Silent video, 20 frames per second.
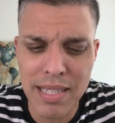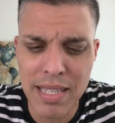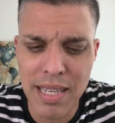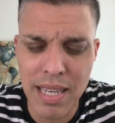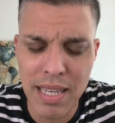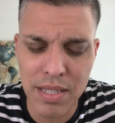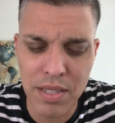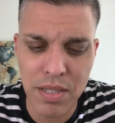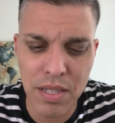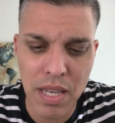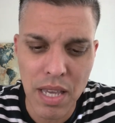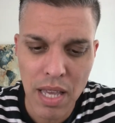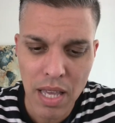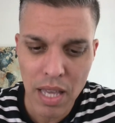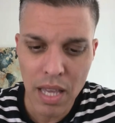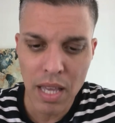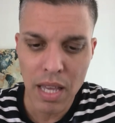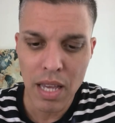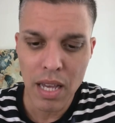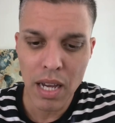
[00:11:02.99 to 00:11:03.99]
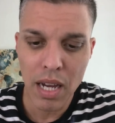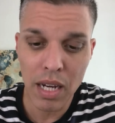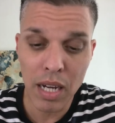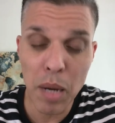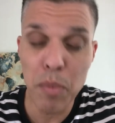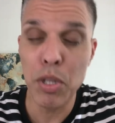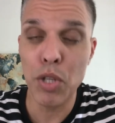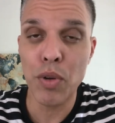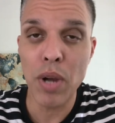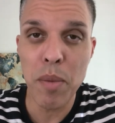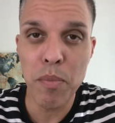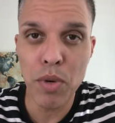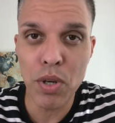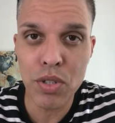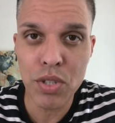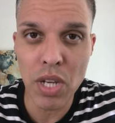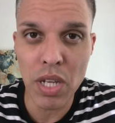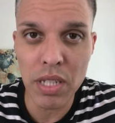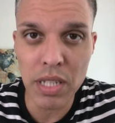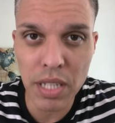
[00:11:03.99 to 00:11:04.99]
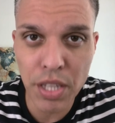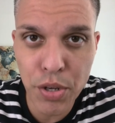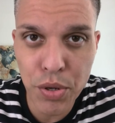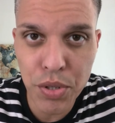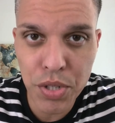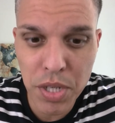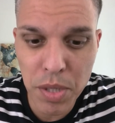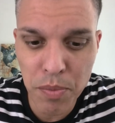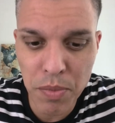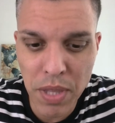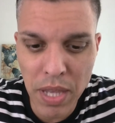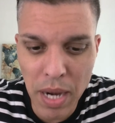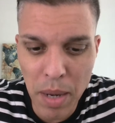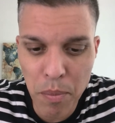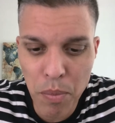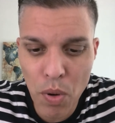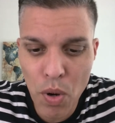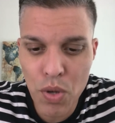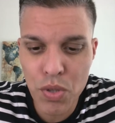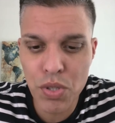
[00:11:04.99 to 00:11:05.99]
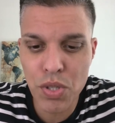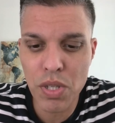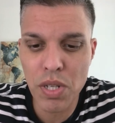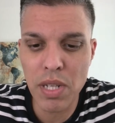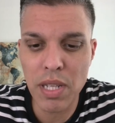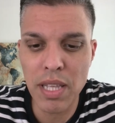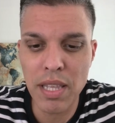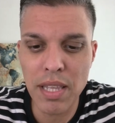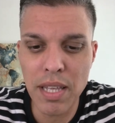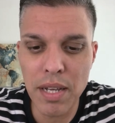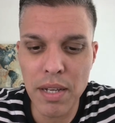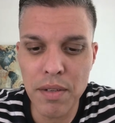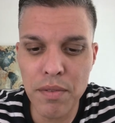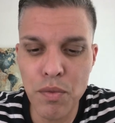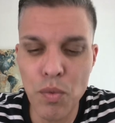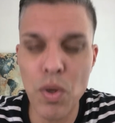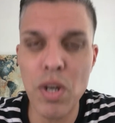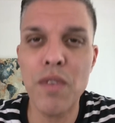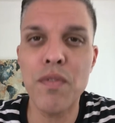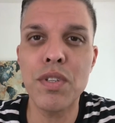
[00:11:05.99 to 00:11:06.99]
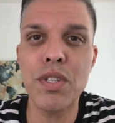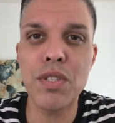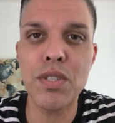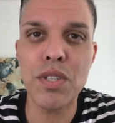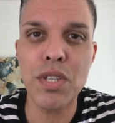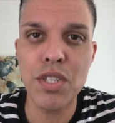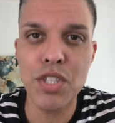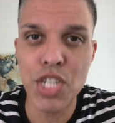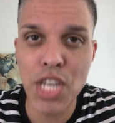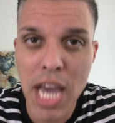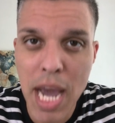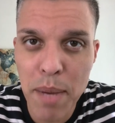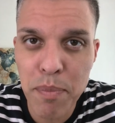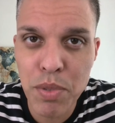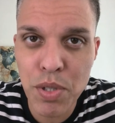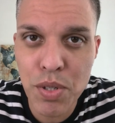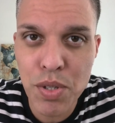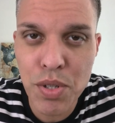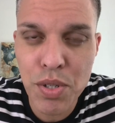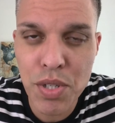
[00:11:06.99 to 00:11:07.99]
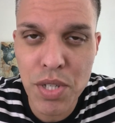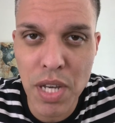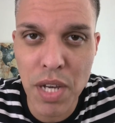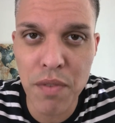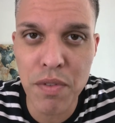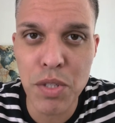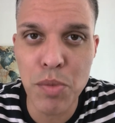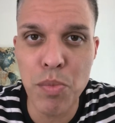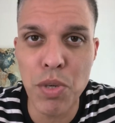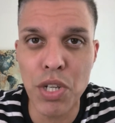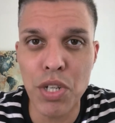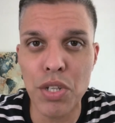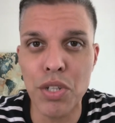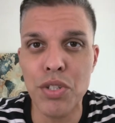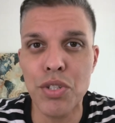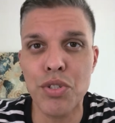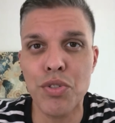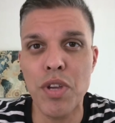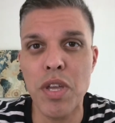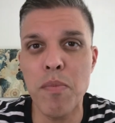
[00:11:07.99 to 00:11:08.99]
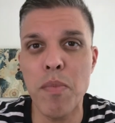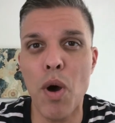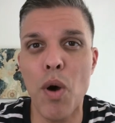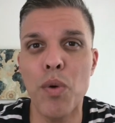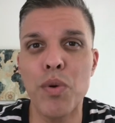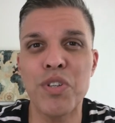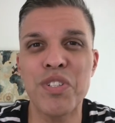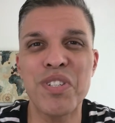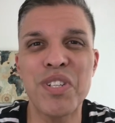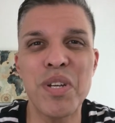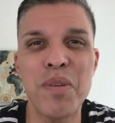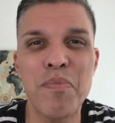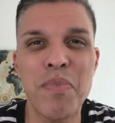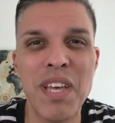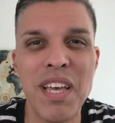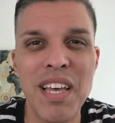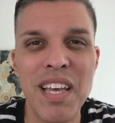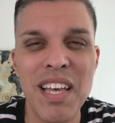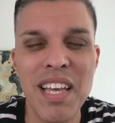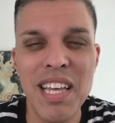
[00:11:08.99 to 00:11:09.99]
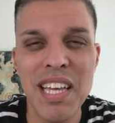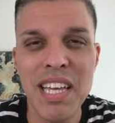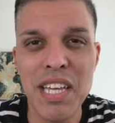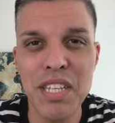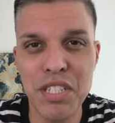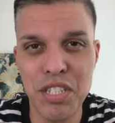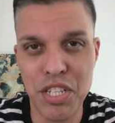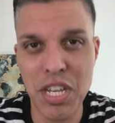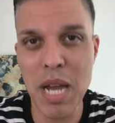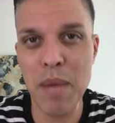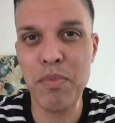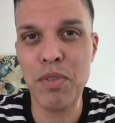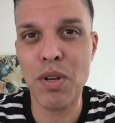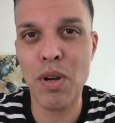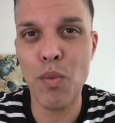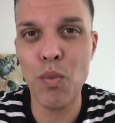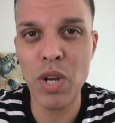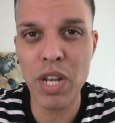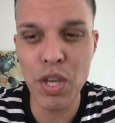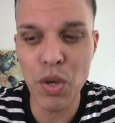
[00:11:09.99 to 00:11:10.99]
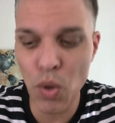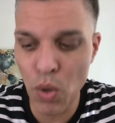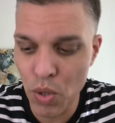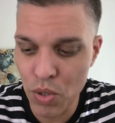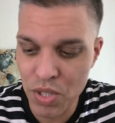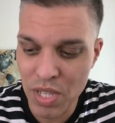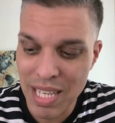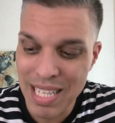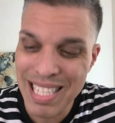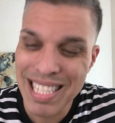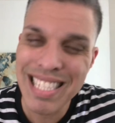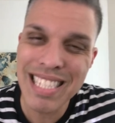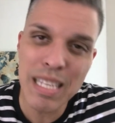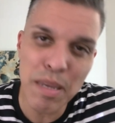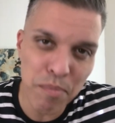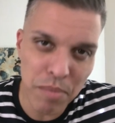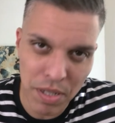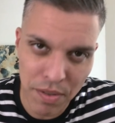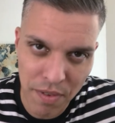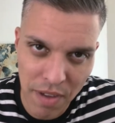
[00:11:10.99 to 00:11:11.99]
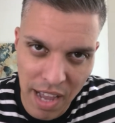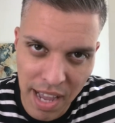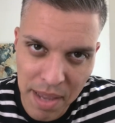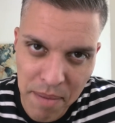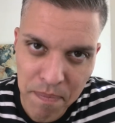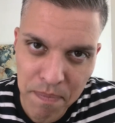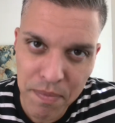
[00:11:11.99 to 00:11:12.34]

He has a couple of great books on leadership that I personally love. One of his chapters of his book, Extreme Ownership, is a chapter on what he calls simplify.